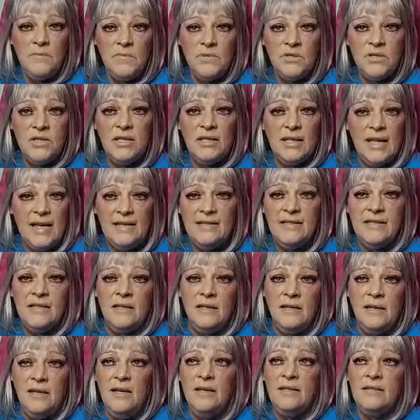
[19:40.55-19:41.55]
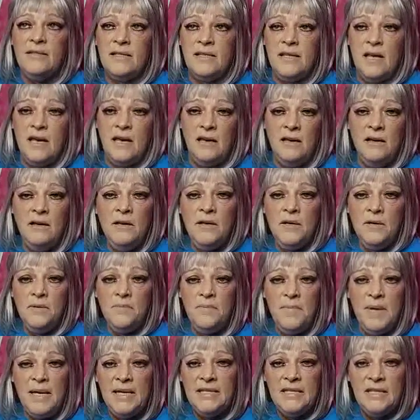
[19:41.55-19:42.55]
It's the lesson. It's the
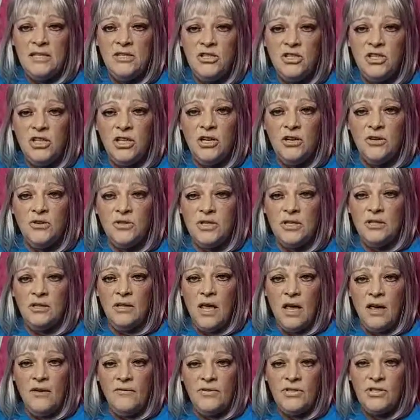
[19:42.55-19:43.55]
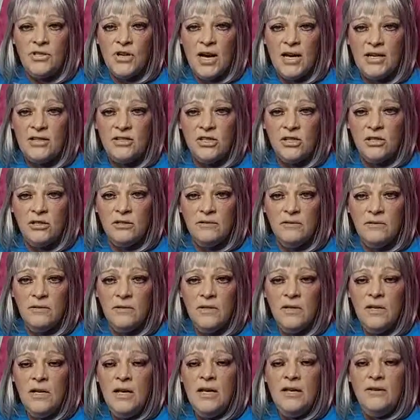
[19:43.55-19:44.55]
message that goes to the law of attraction.
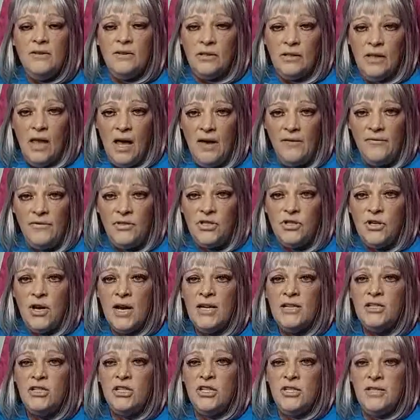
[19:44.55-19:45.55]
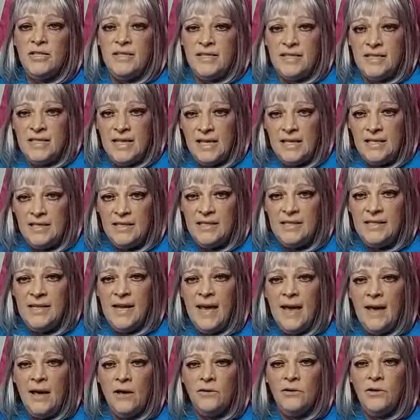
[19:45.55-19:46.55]
The law of attraction sends
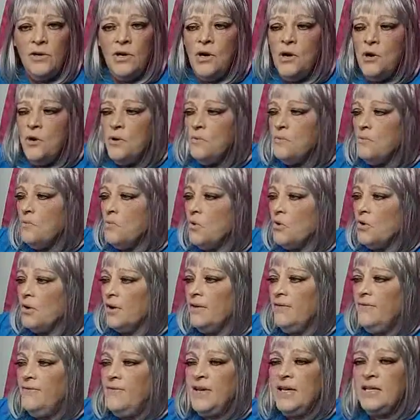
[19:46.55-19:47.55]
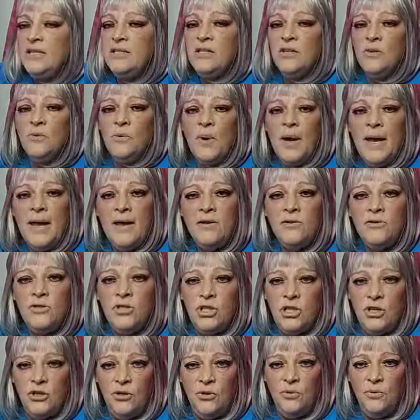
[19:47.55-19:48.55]
down more events around
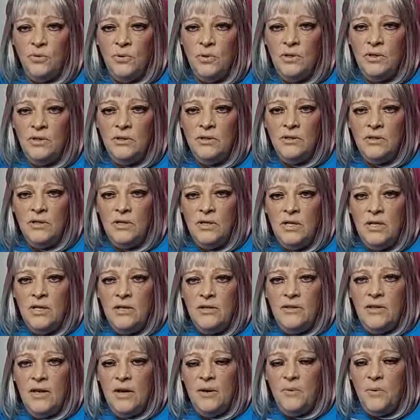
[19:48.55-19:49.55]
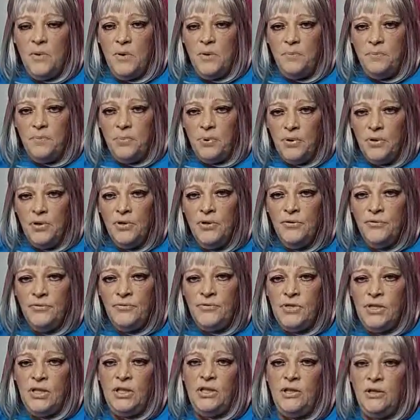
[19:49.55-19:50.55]
you that will prove
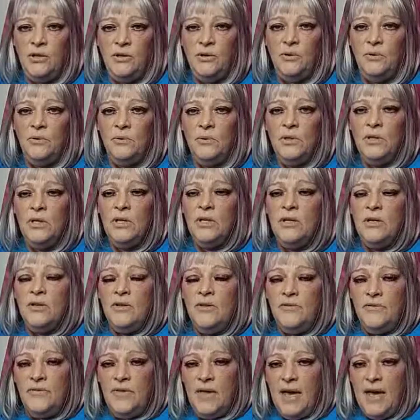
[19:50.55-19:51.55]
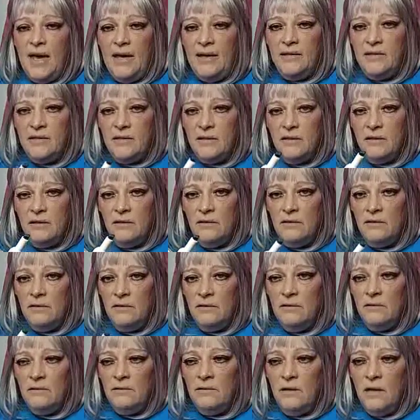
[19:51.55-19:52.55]
to you that
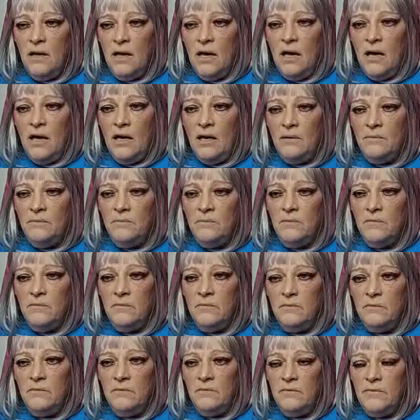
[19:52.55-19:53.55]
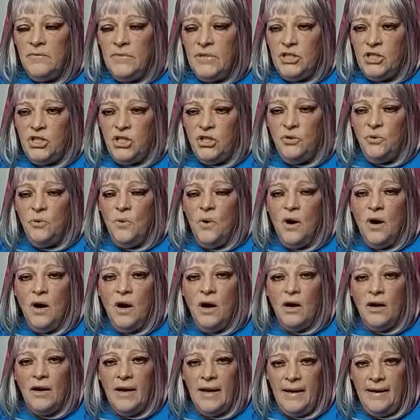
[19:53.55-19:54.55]
um, that you
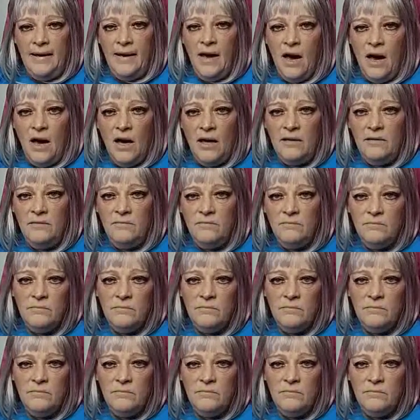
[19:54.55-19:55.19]
are a God